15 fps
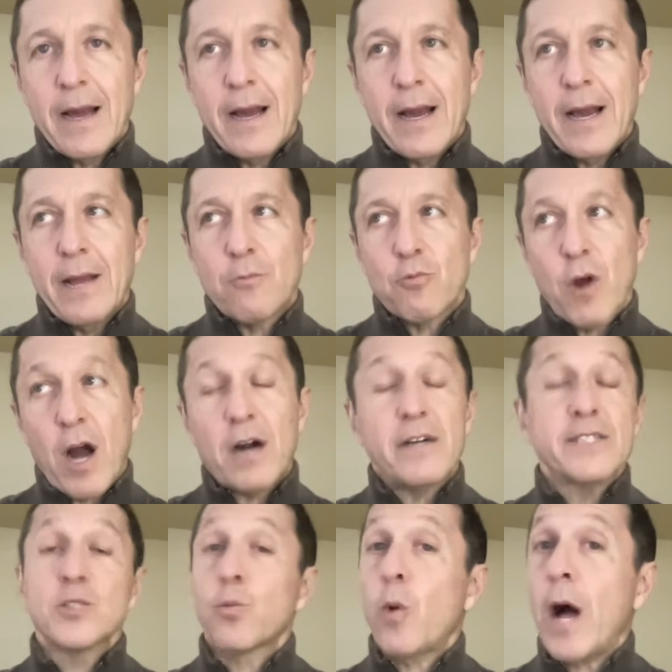and
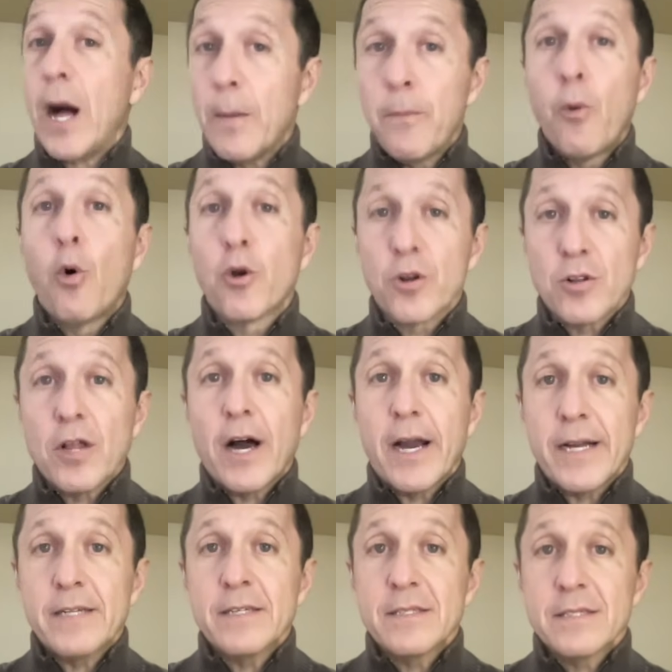Rollins, while
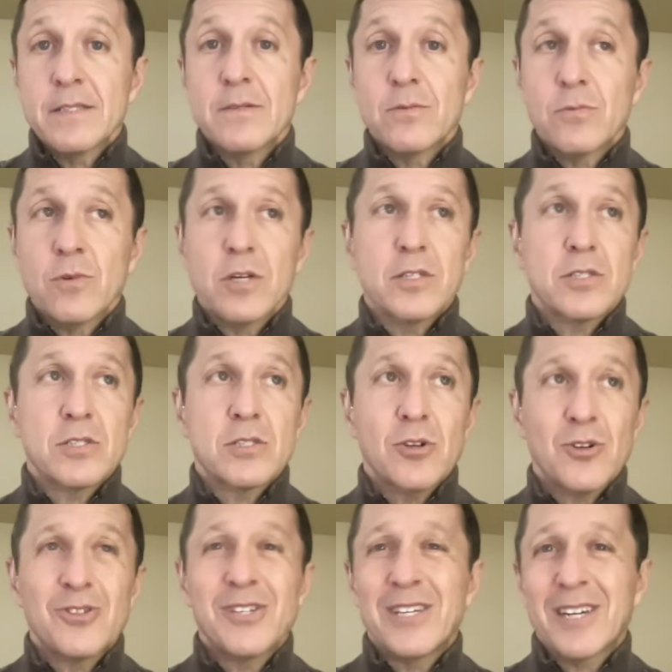borderline, was
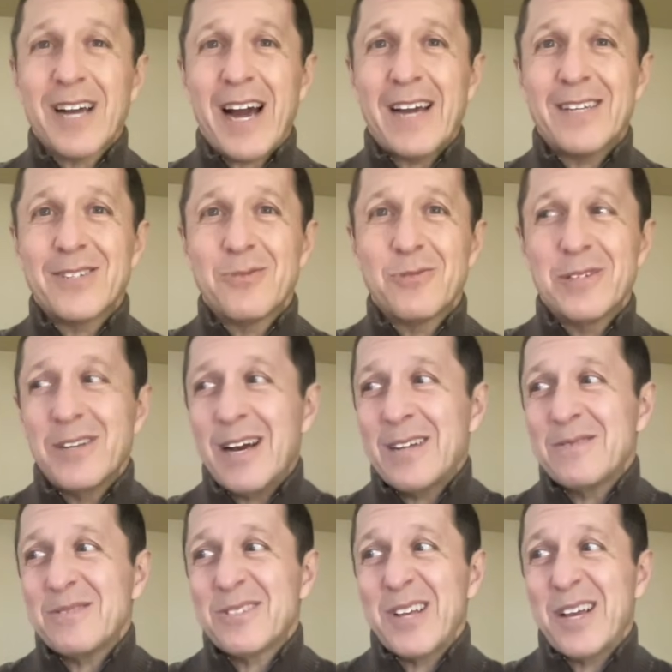certainly a guy you would
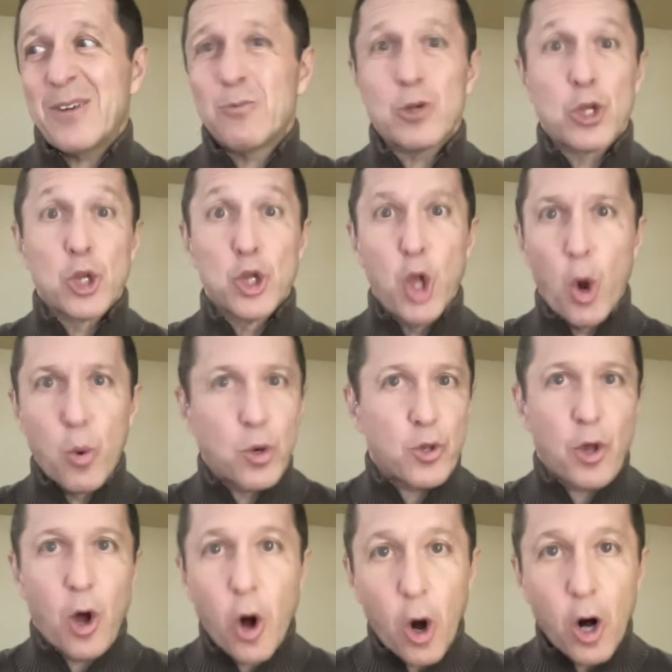not say would lower
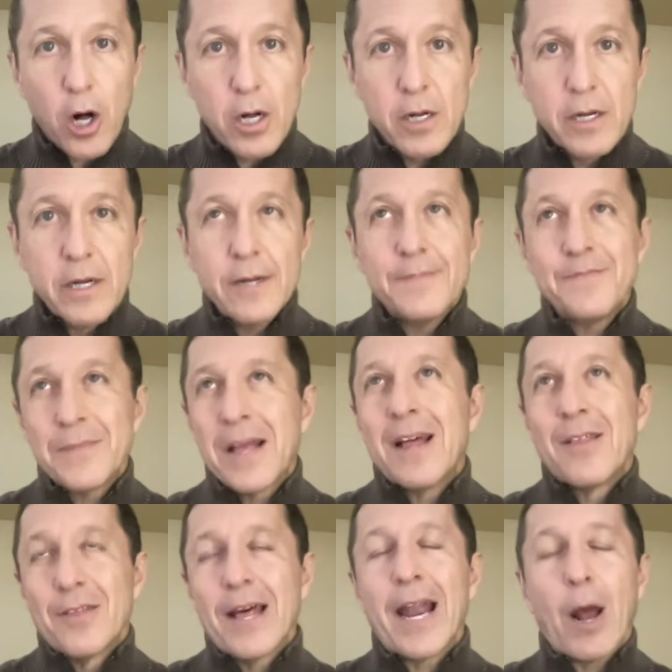the Hall,
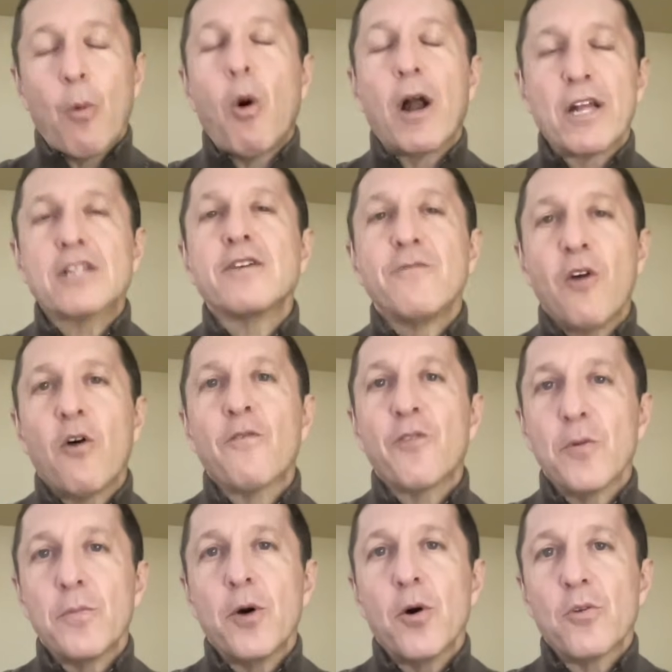then I wanted to vote for
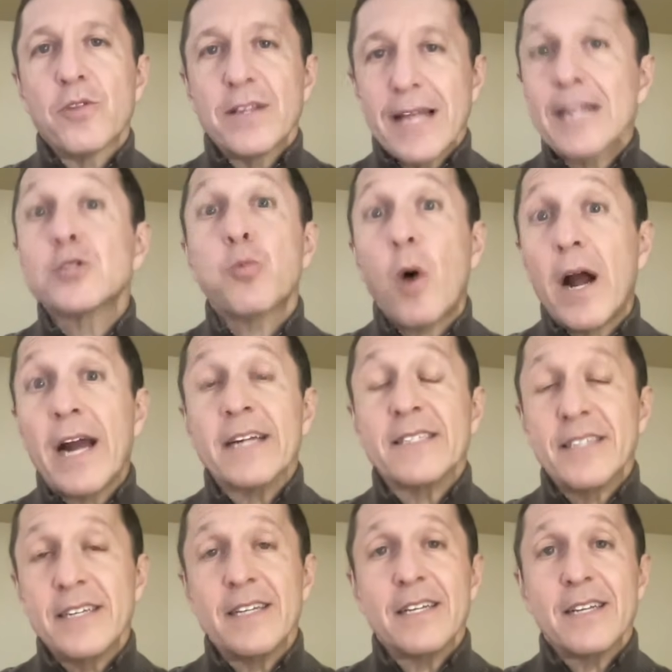both. And that's why I
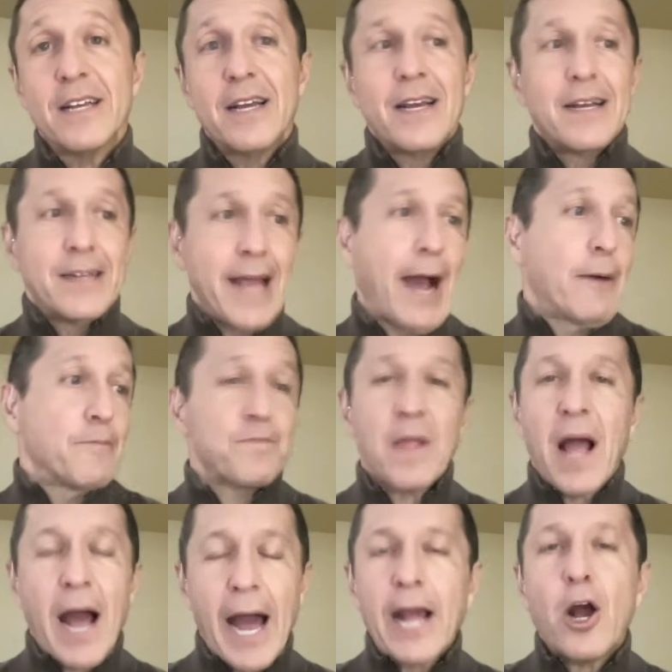did it. Now,
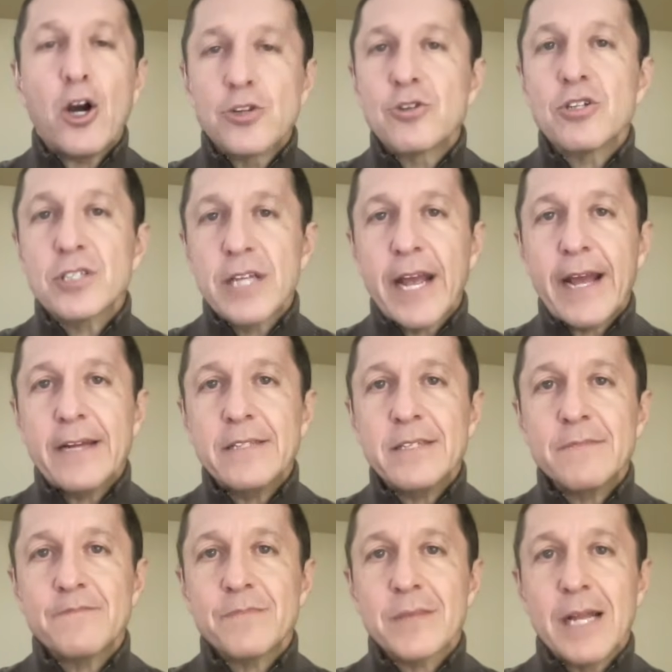I understand
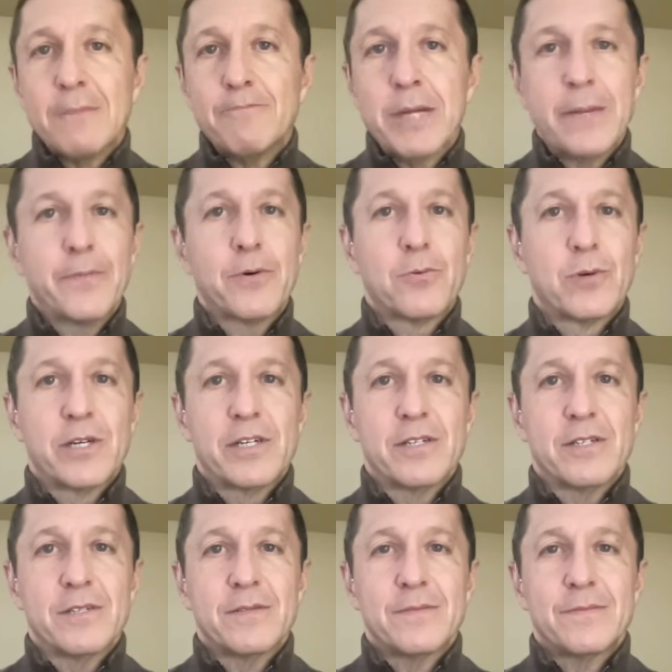that people
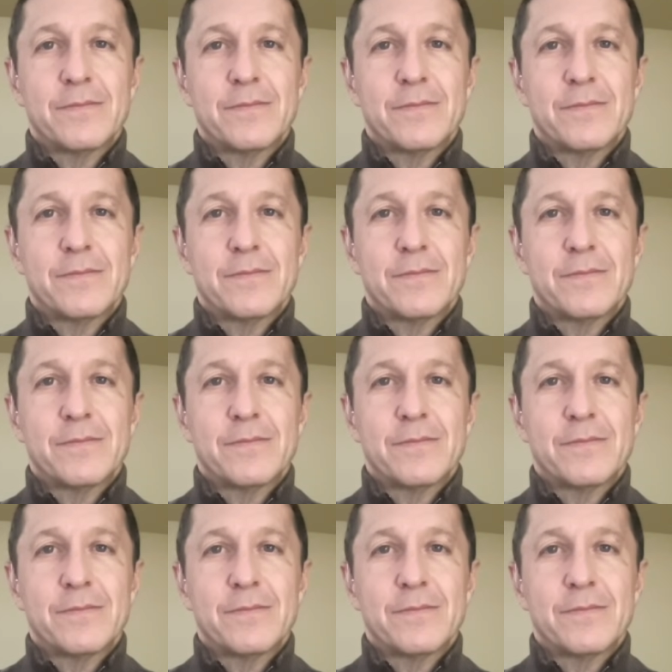will